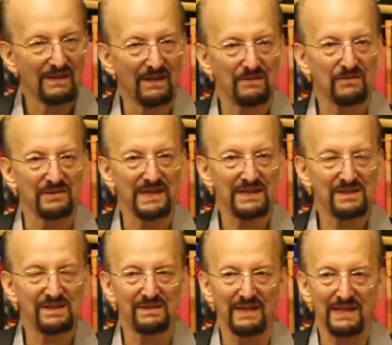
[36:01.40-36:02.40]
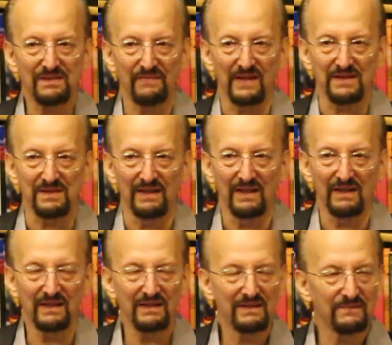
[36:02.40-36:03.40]
I thought, that's
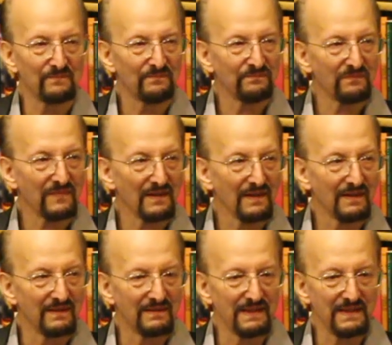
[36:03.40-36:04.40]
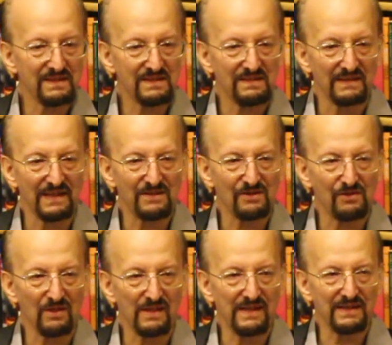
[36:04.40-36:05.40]
fascinating. Let's
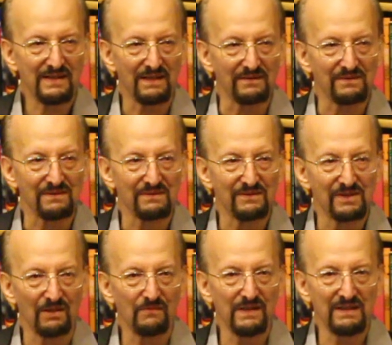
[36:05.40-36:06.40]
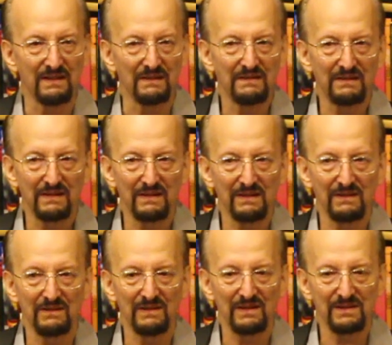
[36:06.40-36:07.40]
try it out. So we did,
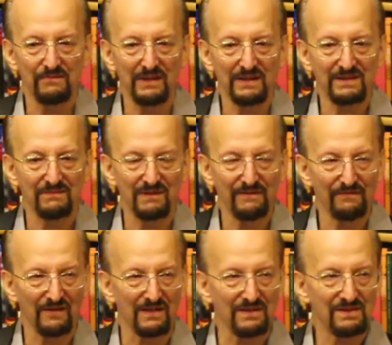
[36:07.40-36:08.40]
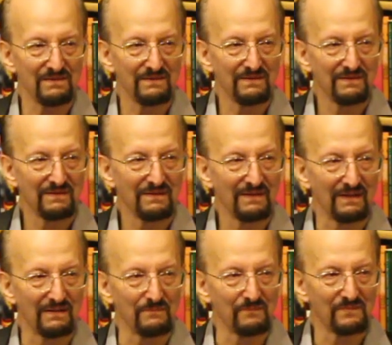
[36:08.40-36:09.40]
and it's a relatively fast
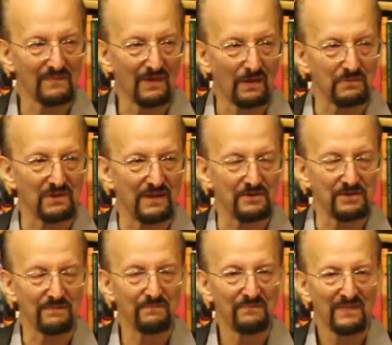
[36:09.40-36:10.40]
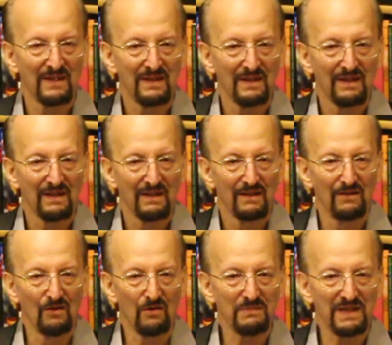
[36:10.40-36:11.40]
operation.
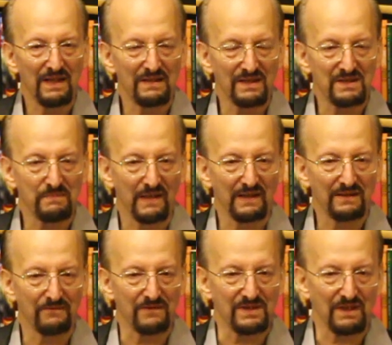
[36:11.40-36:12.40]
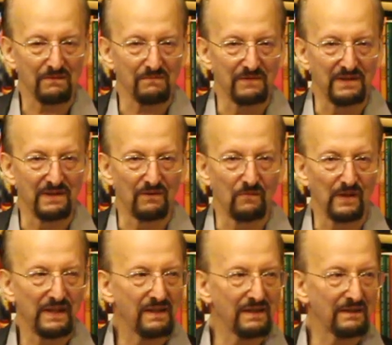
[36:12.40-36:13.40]
Normally I'd expect a result within a
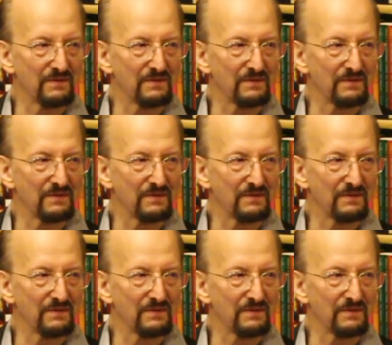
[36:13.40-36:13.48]
week.